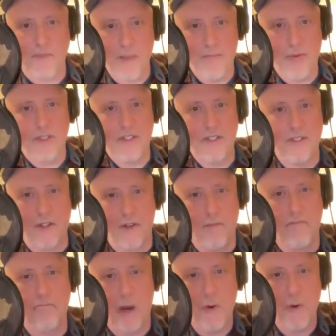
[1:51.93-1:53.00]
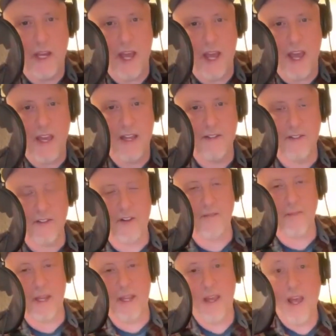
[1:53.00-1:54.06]
He puts his little bony hands on
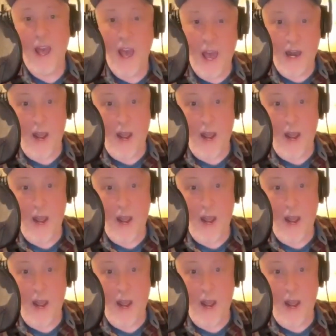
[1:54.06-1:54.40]
me and